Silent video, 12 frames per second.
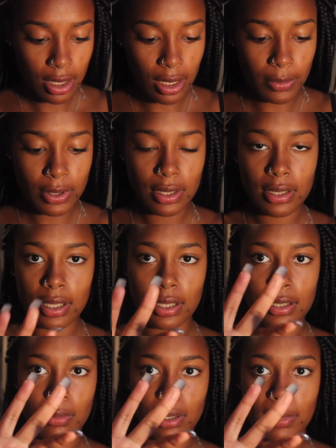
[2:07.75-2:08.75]
I'm just going to take
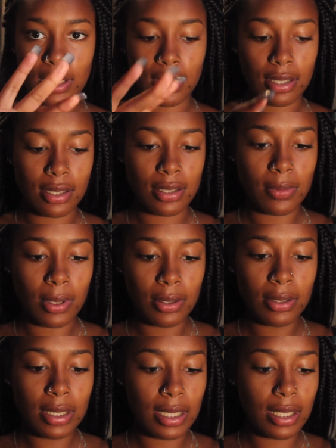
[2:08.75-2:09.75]
a small amount of this as
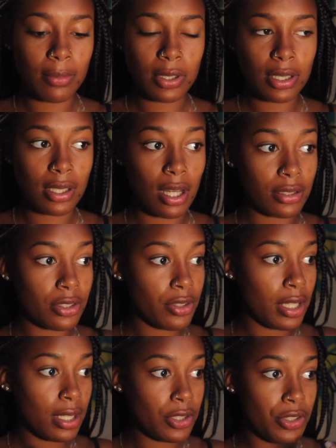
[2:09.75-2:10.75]
well, and I'm going to
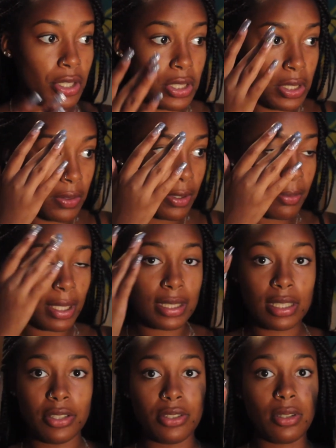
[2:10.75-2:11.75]
concentrate it just around my
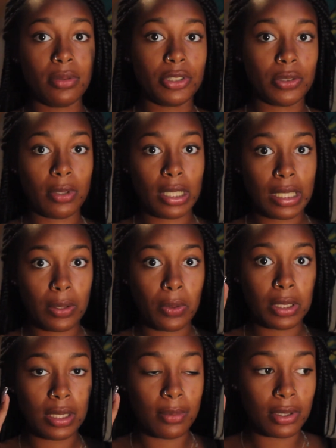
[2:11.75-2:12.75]
T-zone, which is where I get
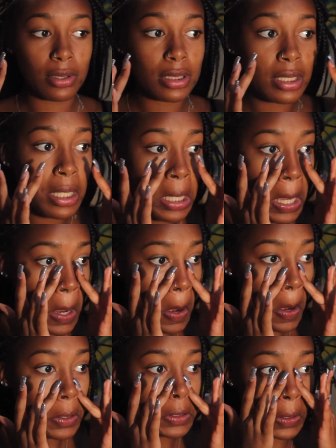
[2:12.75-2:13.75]
oily most.
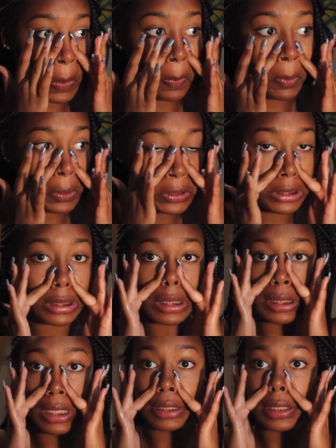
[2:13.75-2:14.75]
So mostly
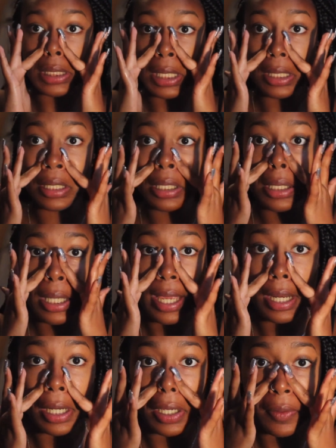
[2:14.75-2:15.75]
in like the
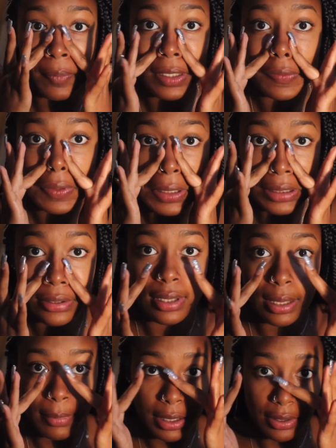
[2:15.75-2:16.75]
area of my face,
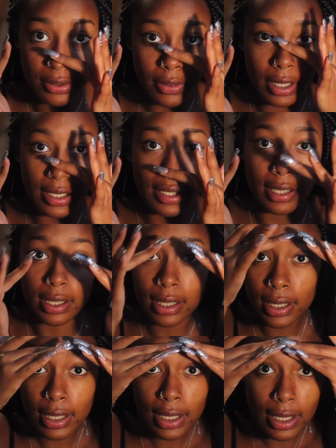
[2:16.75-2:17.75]
like my nose right here,
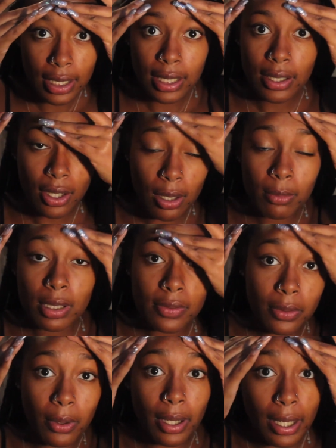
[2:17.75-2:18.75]
on my
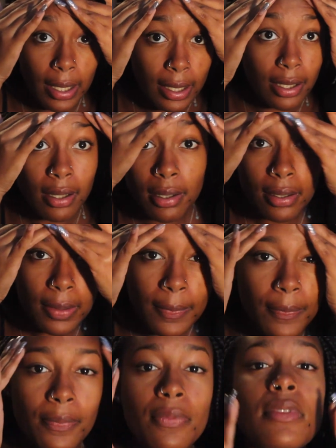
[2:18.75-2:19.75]
forehead,
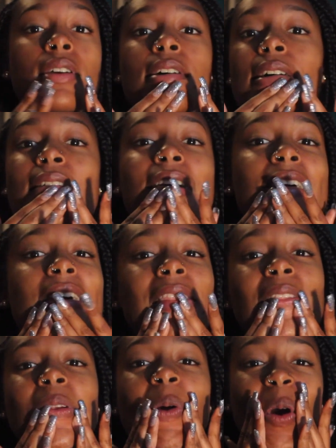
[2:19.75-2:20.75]

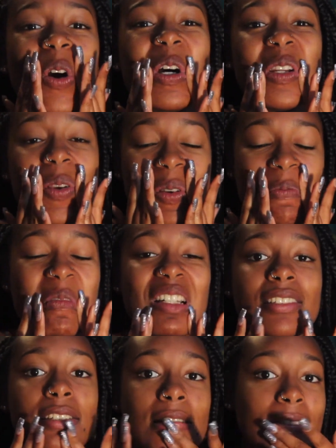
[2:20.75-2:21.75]
and on
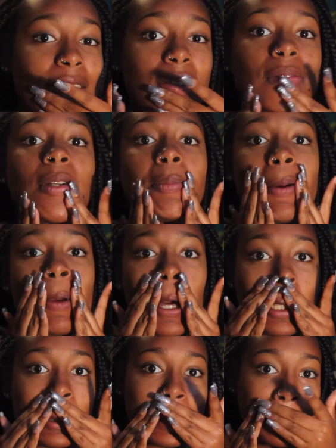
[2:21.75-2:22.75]
my chin, and around my
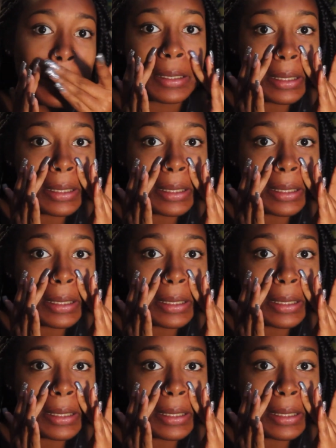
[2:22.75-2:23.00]
mouth.